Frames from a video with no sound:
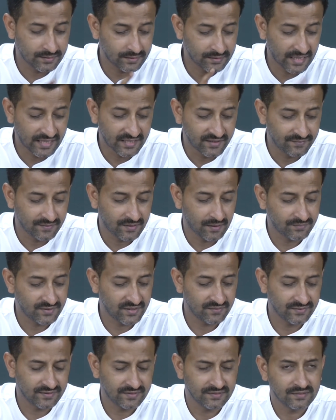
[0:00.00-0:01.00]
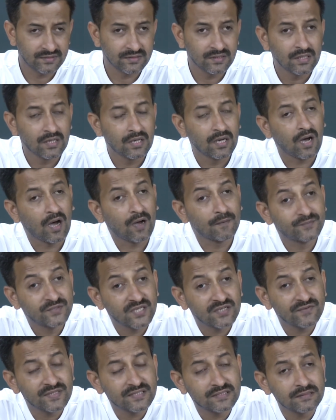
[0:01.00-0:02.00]
Scientific observations,
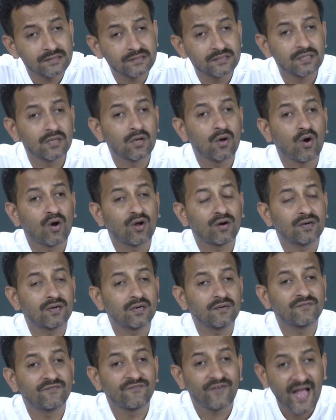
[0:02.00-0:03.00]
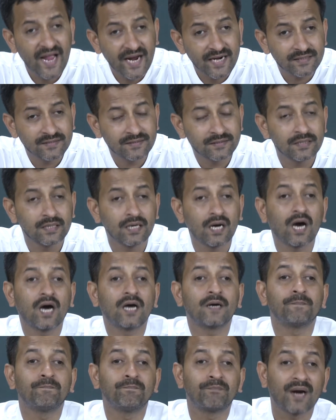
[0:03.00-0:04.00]
observations or facts
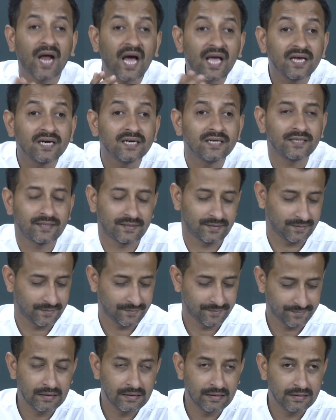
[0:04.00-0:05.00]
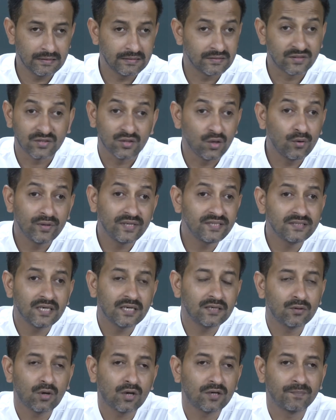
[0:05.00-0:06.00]
are prior, theories
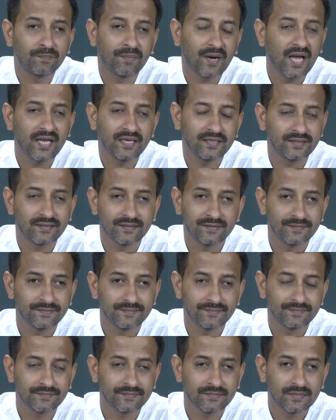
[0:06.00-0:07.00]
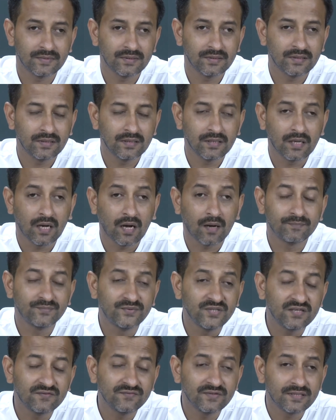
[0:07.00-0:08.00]
are not prior.
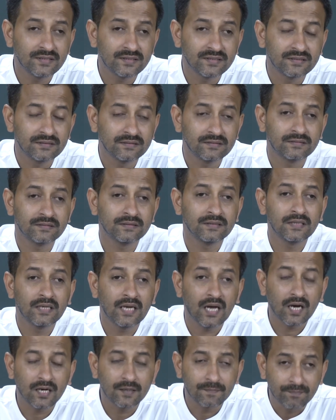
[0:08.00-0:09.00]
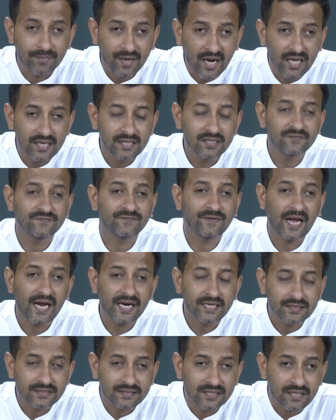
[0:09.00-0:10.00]
Observations are prior,
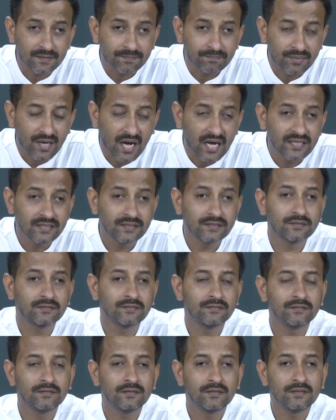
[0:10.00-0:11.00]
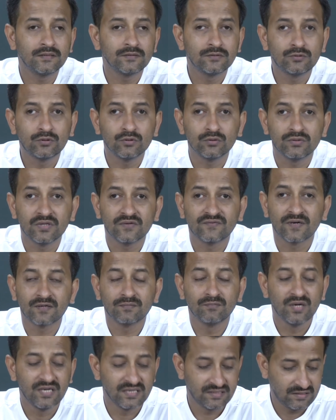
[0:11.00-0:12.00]
facts are prior to the
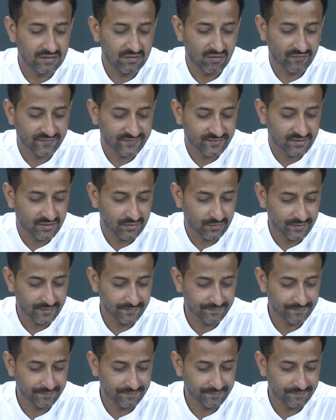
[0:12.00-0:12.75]
formulation of theory.